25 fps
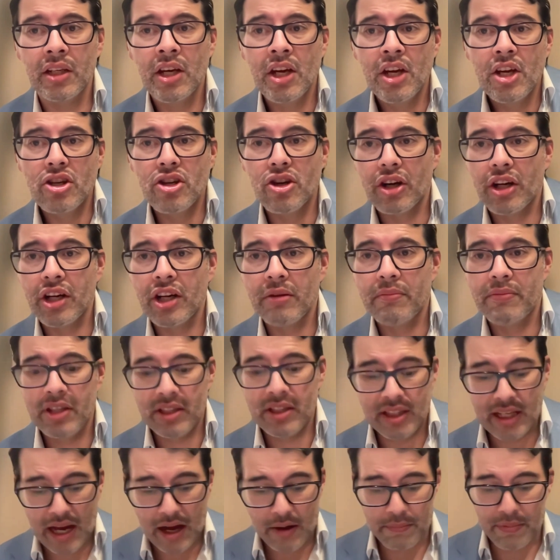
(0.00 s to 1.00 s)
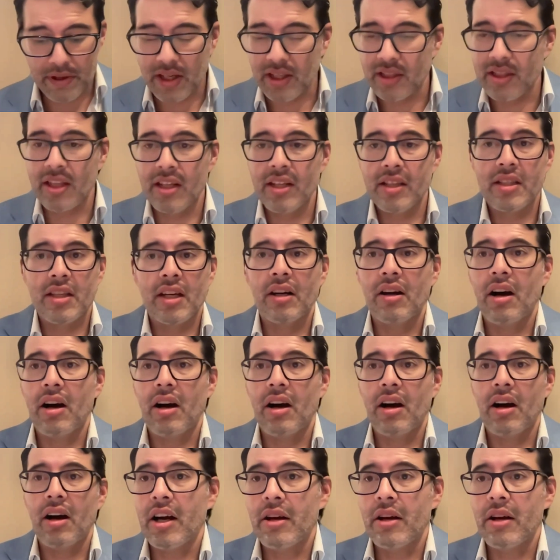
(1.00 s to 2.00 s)
you're going to miss out, because it is going to
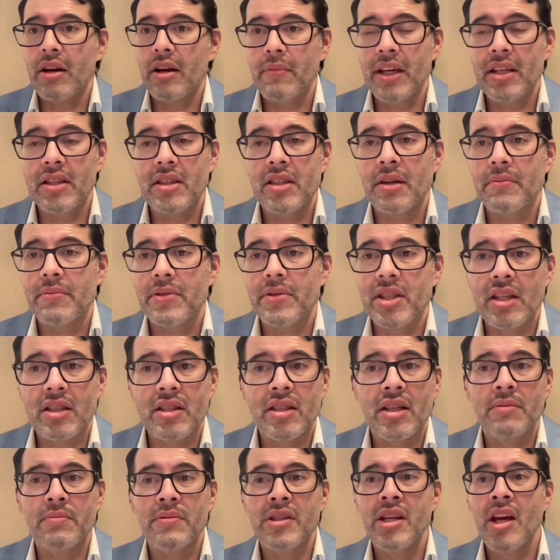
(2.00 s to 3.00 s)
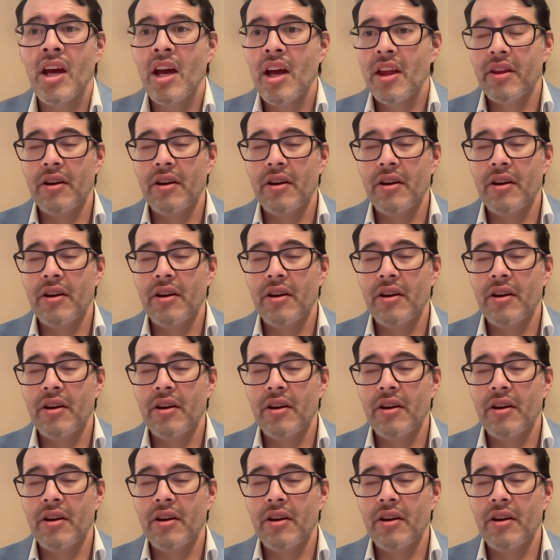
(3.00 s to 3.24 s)
automate some systems.